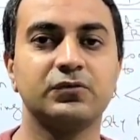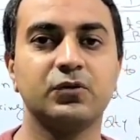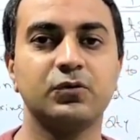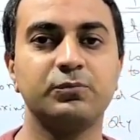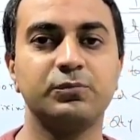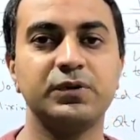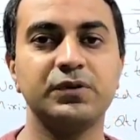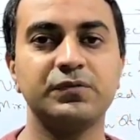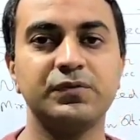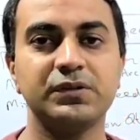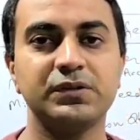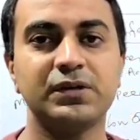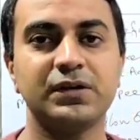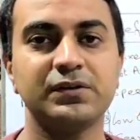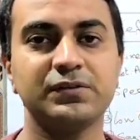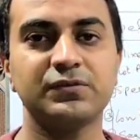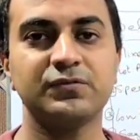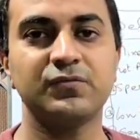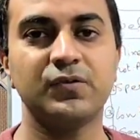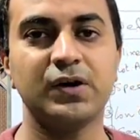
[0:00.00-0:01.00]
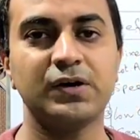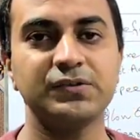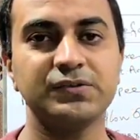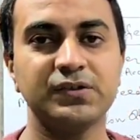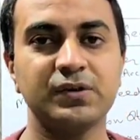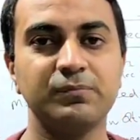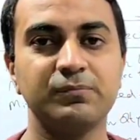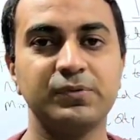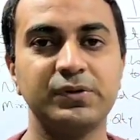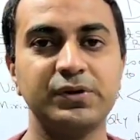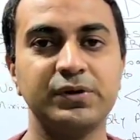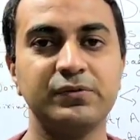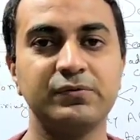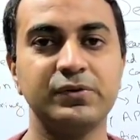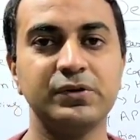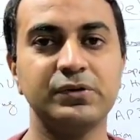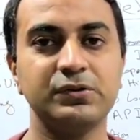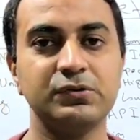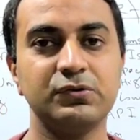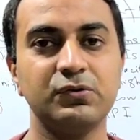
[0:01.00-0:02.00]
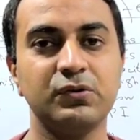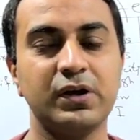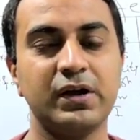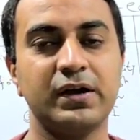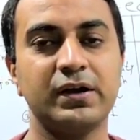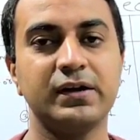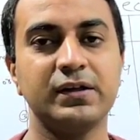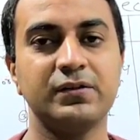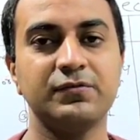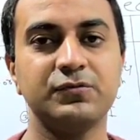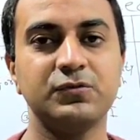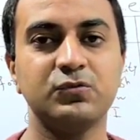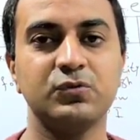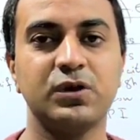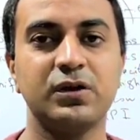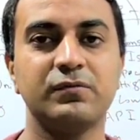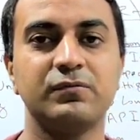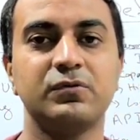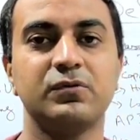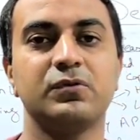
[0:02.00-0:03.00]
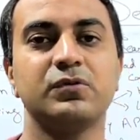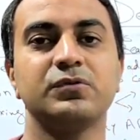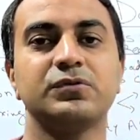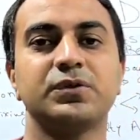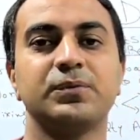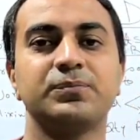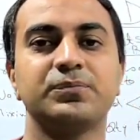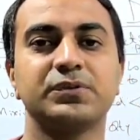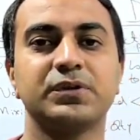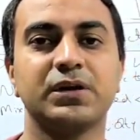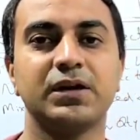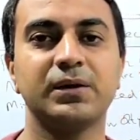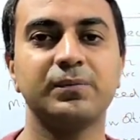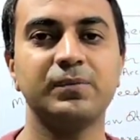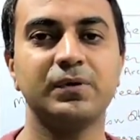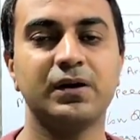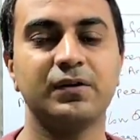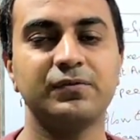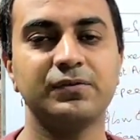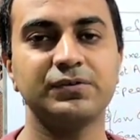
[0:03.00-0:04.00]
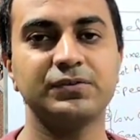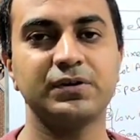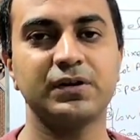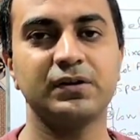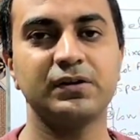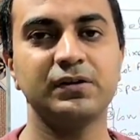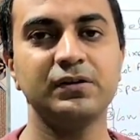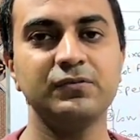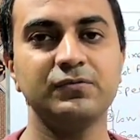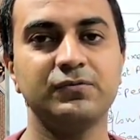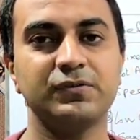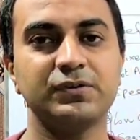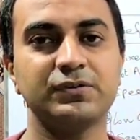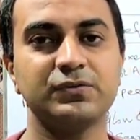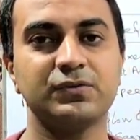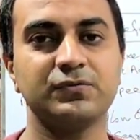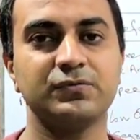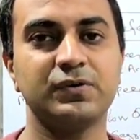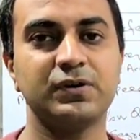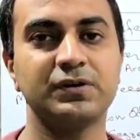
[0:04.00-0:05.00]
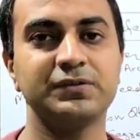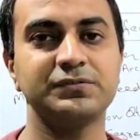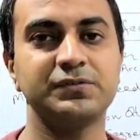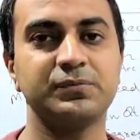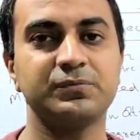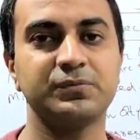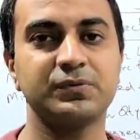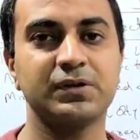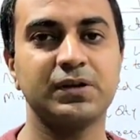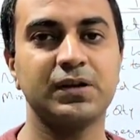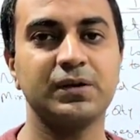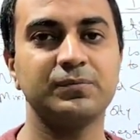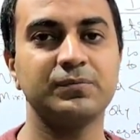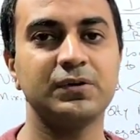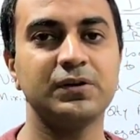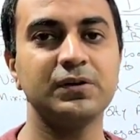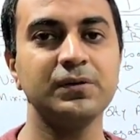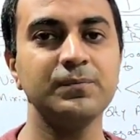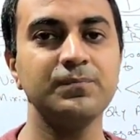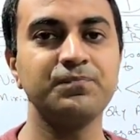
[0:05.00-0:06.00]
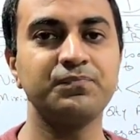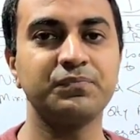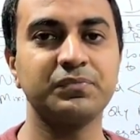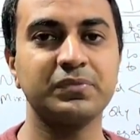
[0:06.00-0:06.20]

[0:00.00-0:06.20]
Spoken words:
So be with us, watch complete video, and if you have not subscribed our channel, first of all subscribe the